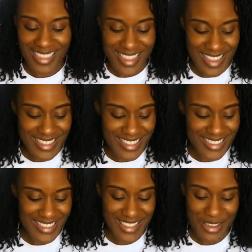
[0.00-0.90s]
This
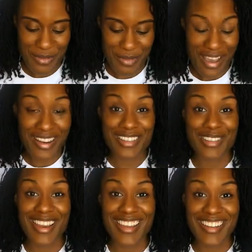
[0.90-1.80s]
product
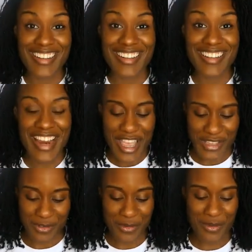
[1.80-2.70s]
right here
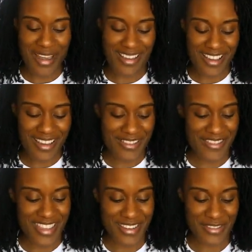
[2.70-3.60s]
is from one
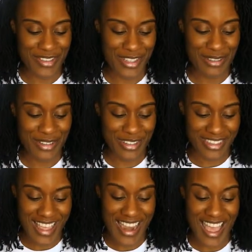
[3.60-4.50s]
of the
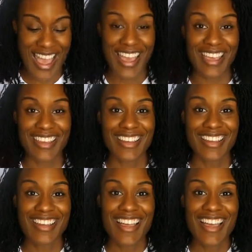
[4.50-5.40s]
individuals that I
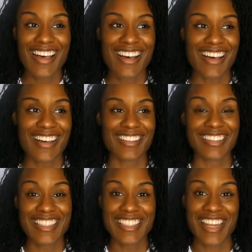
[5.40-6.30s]
Uh,
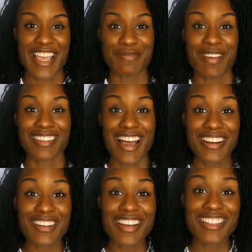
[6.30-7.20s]
listed as my Loc
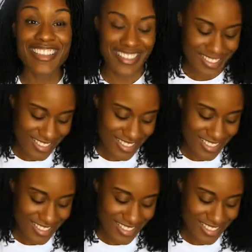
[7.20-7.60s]
Crush.